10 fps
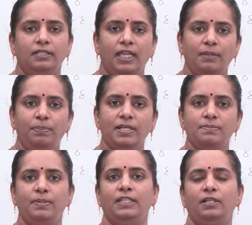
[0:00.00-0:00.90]
a plus
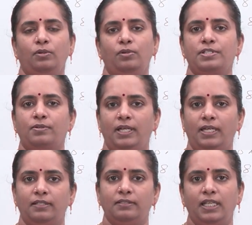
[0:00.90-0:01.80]
b the whole
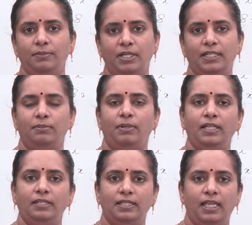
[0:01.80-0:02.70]
square, keep that in mind,
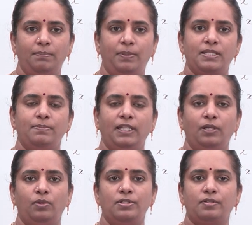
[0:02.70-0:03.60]
a plus b the
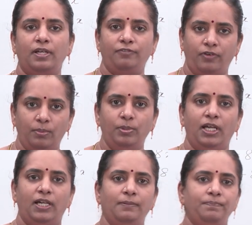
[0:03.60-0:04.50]
whole square
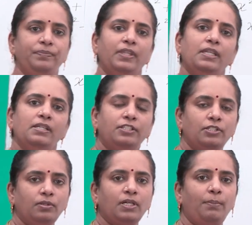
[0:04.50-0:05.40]
formula
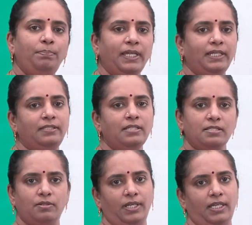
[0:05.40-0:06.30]
to complete this
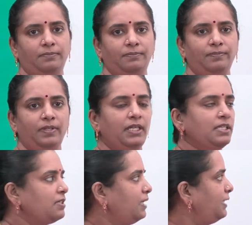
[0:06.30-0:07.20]
square.
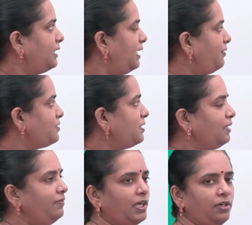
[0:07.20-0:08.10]
So, in the left
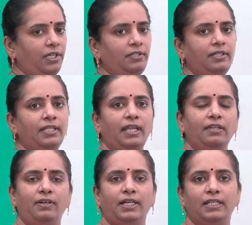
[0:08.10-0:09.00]
side we are going to
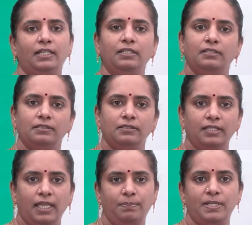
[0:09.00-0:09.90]
derive at
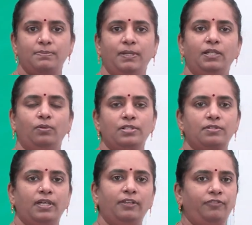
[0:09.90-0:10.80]
a plus b the whole
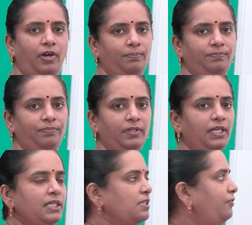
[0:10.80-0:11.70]
square form.
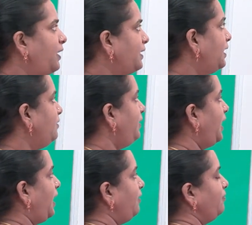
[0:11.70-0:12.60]
So, for that we
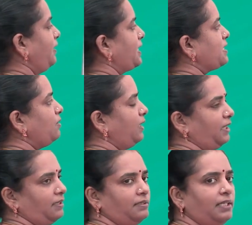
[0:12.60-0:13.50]
have x
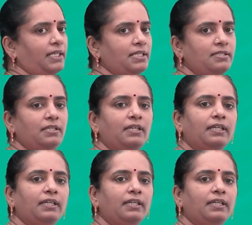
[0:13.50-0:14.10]
square, that is